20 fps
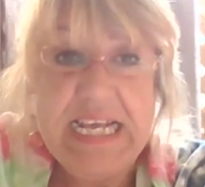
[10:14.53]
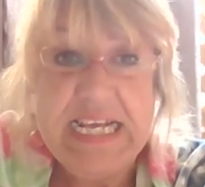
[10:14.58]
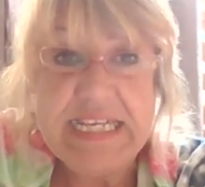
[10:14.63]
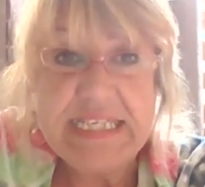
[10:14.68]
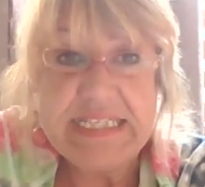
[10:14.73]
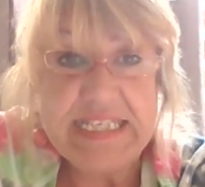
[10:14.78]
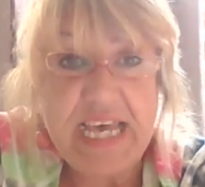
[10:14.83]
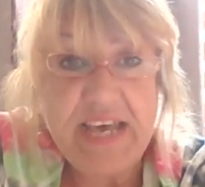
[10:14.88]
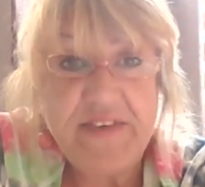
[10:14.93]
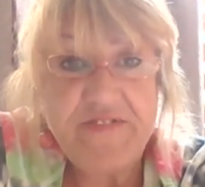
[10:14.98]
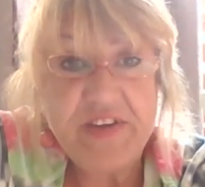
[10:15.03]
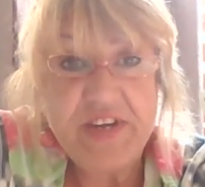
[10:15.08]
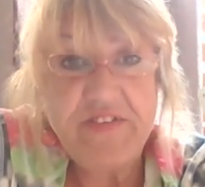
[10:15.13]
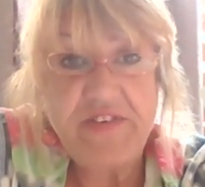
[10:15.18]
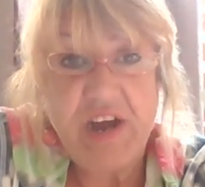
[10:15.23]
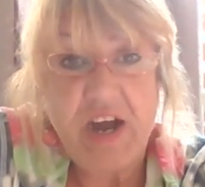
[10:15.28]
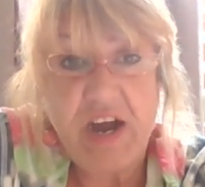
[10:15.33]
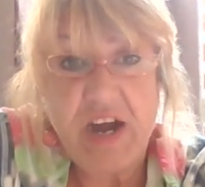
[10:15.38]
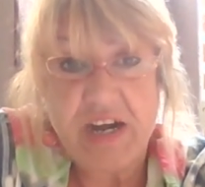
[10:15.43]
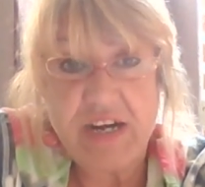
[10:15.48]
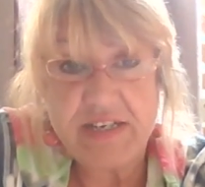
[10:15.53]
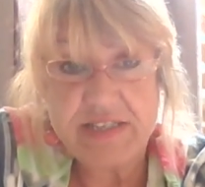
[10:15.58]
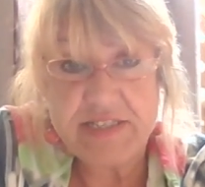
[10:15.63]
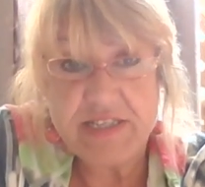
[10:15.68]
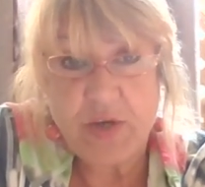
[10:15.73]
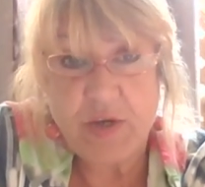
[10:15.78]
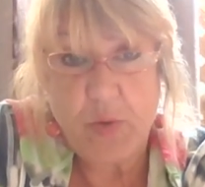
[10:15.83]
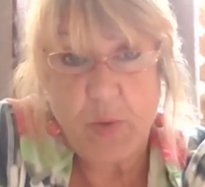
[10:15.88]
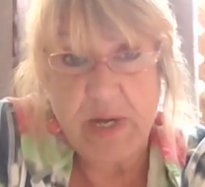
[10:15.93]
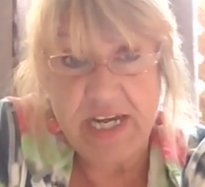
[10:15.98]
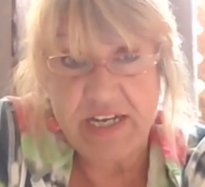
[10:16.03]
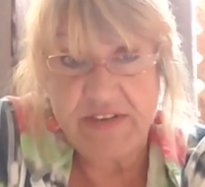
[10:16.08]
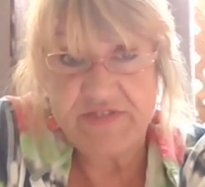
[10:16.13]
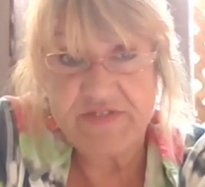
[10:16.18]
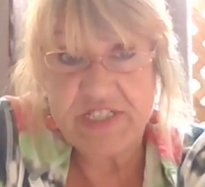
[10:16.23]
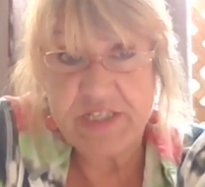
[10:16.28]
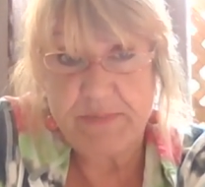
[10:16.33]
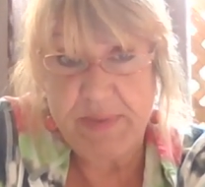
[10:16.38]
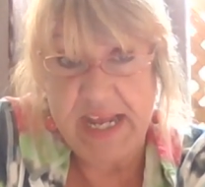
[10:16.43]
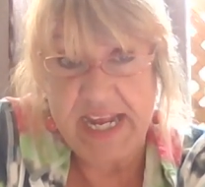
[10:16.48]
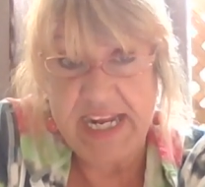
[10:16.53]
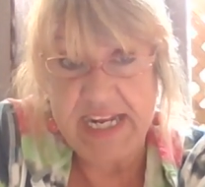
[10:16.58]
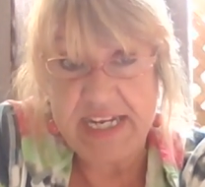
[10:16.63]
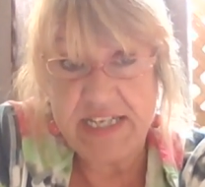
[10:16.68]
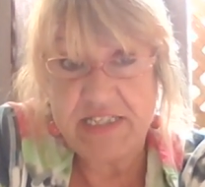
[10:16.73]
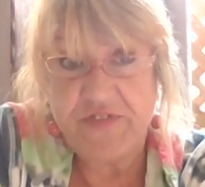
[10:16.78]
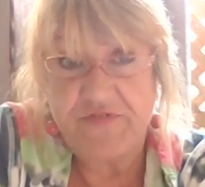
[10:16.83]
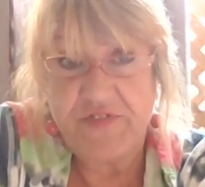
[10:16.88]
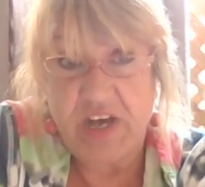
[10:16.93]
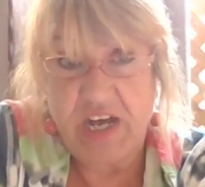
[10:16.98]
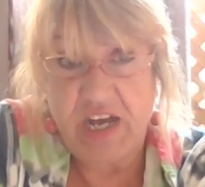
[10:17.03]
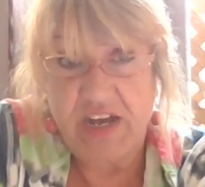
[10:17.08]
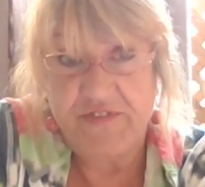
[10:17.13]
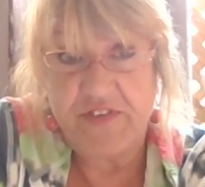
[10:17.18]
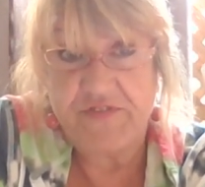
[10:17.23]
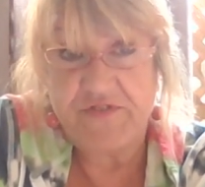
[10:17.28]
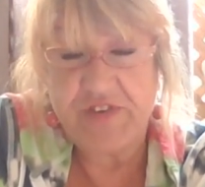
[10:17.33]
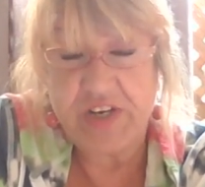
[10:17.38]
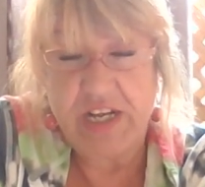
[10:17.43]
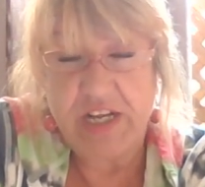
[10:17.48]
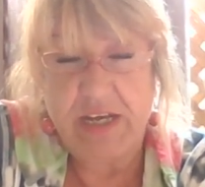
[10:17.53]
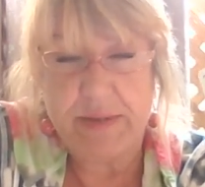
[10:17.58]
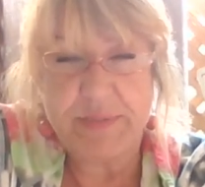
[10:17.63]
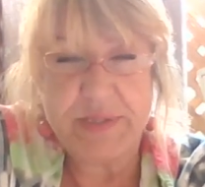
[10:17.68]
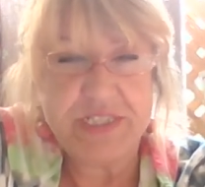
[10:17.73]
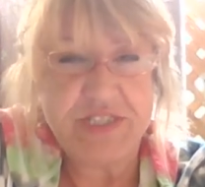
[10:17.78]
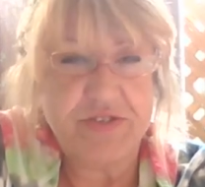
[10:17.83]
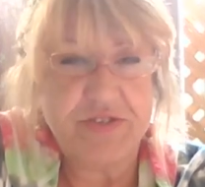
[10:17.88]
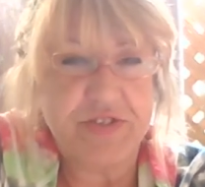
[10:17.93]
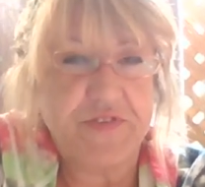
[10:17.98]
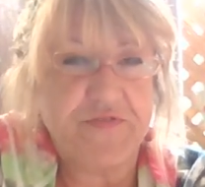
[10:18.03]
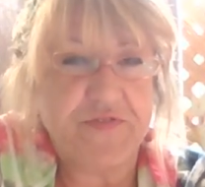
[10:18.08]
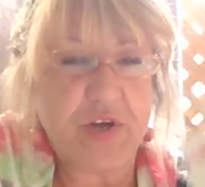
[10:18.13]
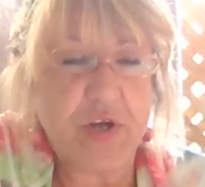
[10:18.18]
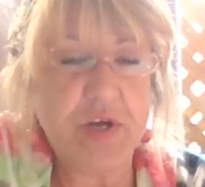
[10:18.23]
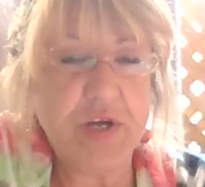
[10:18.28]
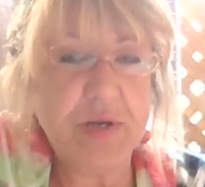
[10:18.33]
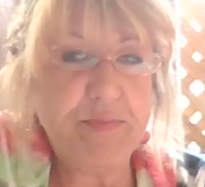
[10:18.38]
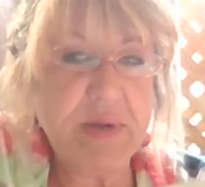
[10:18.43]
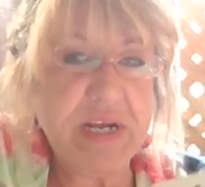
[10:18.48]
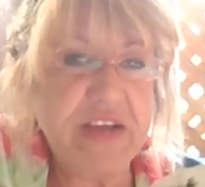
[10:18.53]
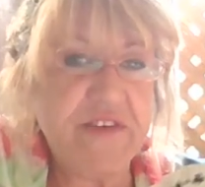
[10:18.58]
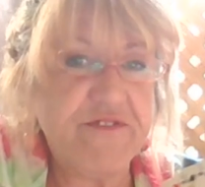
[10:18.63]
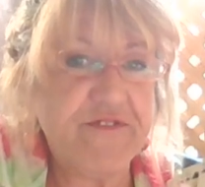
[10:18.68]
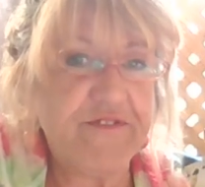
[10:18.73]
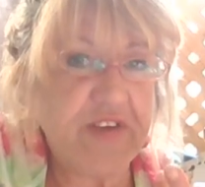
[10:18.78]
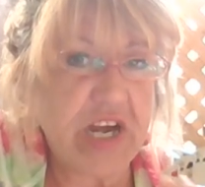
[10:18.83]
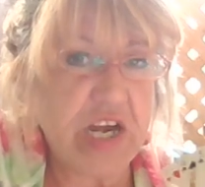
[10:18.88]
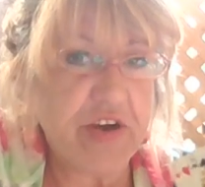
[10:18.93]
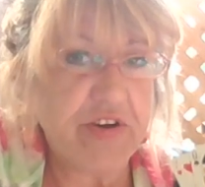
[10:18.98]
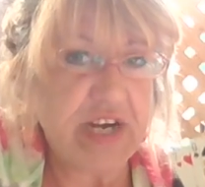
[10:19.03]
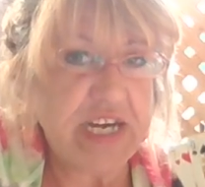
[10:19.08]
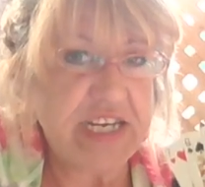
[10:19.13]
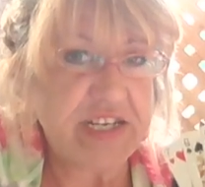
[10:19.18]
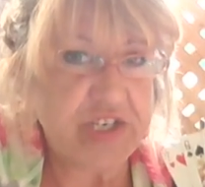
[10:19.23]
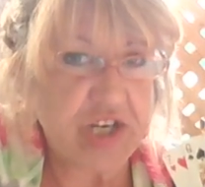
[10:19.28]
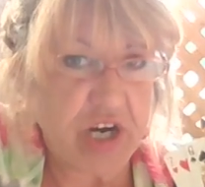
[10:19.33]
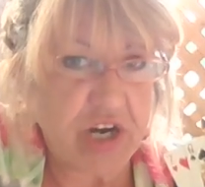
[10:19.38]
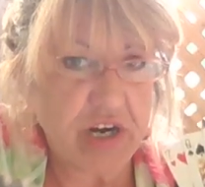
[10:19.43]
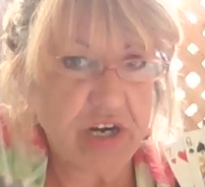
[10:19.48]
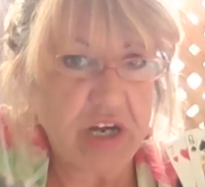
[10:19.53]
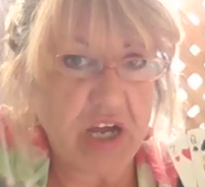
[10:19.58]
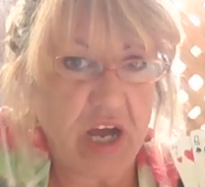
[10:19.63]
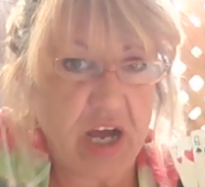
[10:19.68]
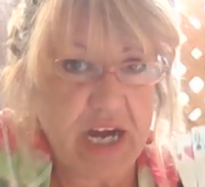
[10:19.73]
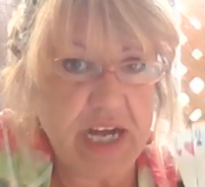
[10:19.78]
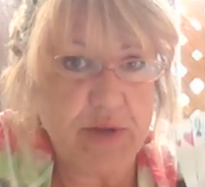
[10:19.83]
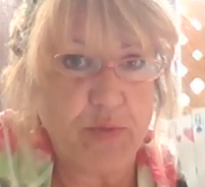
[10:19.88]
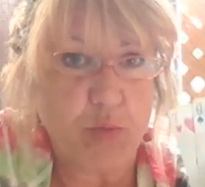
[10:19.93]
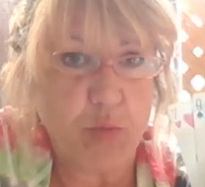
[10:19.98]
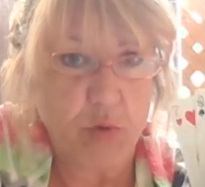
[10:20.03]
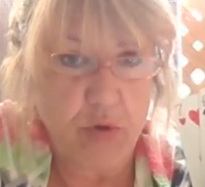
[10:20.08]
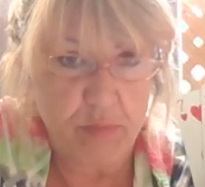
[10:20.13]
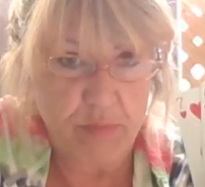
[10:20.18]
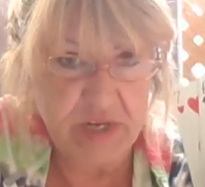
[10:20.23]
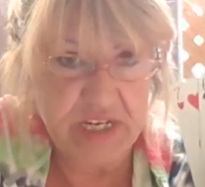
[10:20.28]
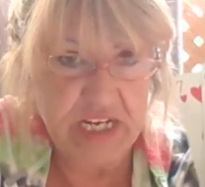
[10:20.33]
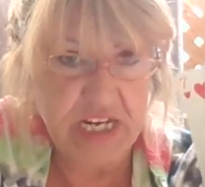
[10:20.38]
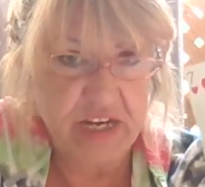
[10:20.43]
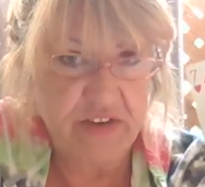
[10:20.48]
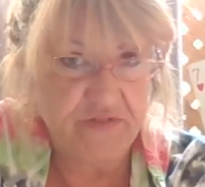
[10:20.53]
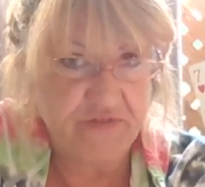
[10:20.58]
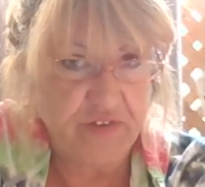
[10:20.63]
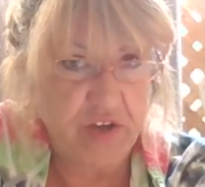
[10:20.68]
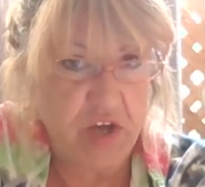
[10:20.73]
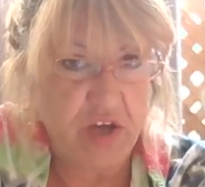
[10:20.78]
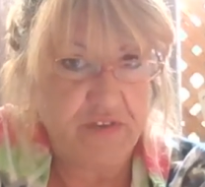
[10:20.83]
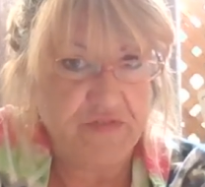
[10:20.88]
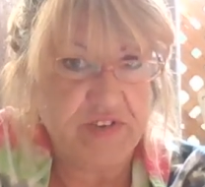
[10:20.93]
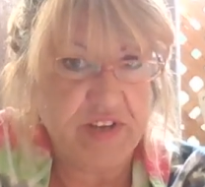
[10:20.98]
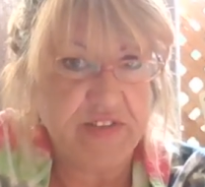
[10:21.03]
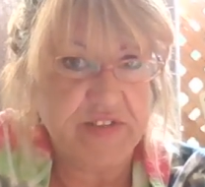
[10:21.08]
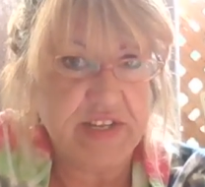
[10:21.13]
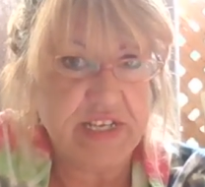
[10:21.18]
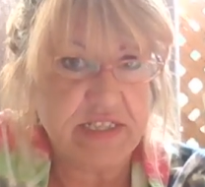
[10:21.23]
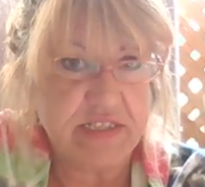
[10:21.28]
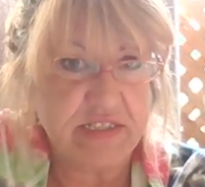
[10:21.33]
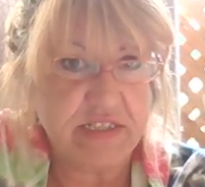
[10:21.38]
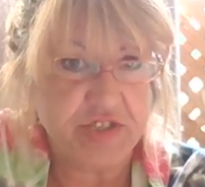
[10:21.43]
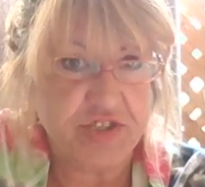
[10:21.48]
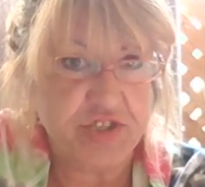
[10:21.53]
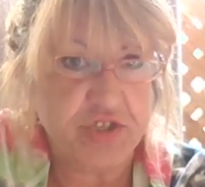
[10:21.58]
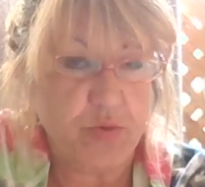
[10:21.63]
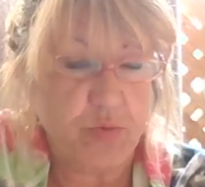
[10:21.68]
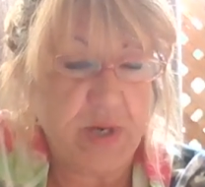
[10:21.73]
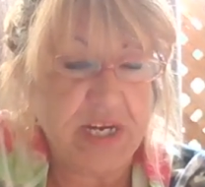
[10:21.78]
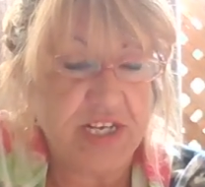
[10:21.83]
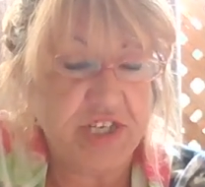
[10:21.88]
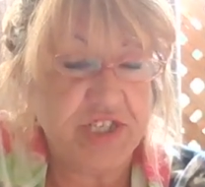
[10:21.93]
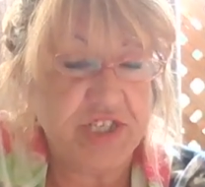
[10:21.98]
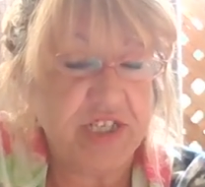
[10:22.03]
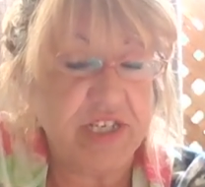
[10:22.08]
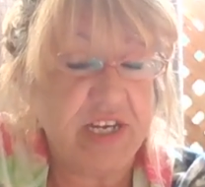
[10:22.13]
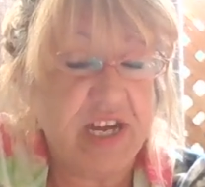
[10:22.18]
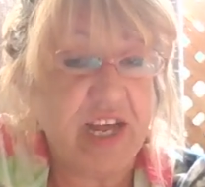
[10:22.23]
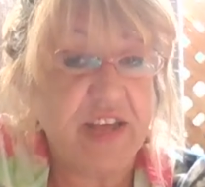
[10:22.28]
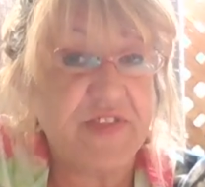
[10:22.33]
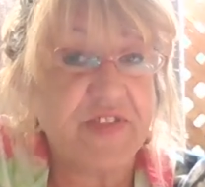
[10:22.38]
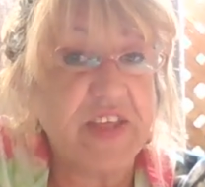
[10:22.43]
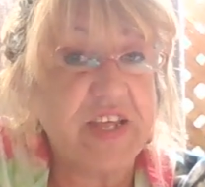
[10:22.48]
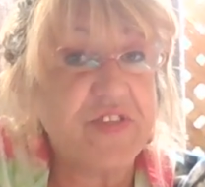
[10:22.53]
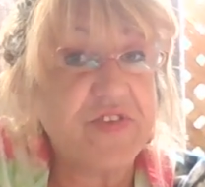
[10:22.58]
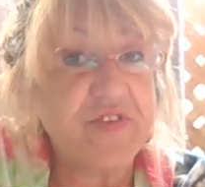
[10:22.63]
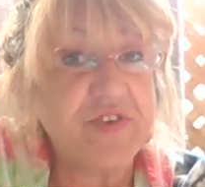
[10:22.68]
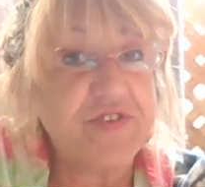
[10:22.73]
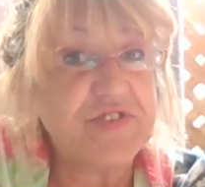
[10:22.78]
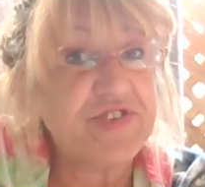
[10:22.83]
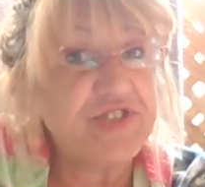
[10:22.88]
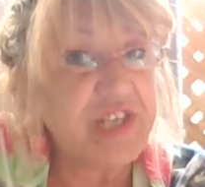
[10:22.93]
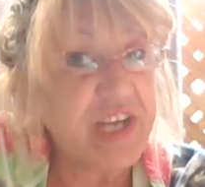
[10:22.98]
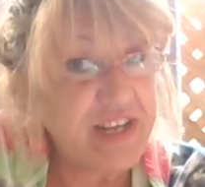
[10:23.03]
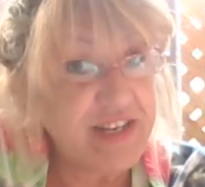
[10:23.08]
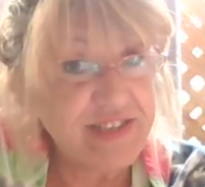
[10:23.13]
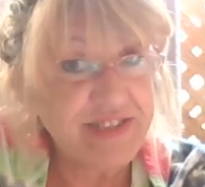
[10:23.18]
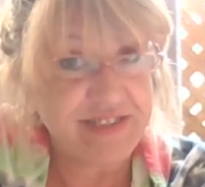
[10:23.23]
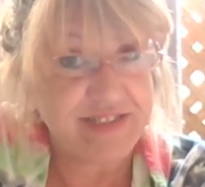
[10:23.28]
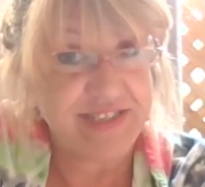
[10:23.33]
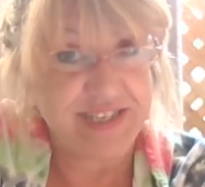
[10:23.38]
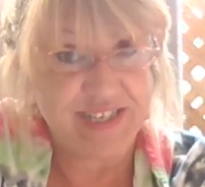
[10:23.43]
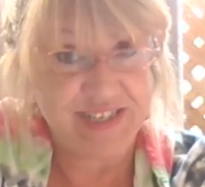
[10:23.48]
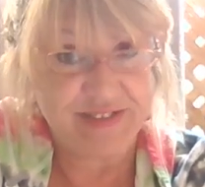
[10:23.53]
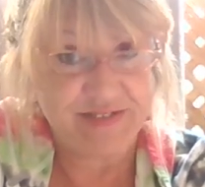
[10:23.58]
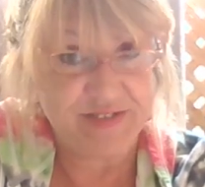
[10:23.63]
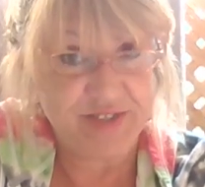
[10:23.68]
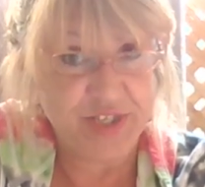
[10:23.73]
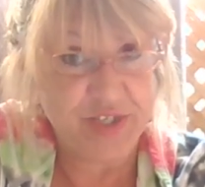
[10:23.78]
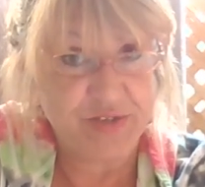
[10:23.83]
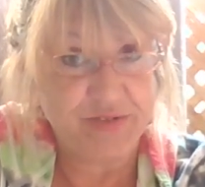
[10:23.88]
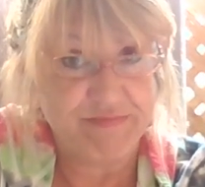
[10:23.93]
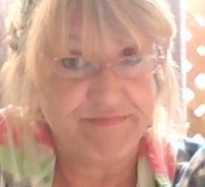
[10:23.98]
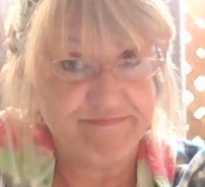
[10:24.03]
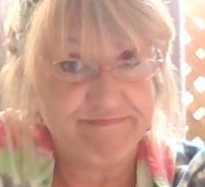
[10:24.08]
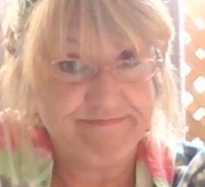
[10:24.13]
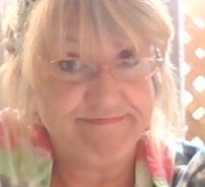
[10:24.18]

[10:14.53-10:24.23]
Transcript: Seven of Hearts, Queen of Spades, Five of Clubs. So there could be a very dark-eyed woman involved in this situation. I think there's jealousy, too.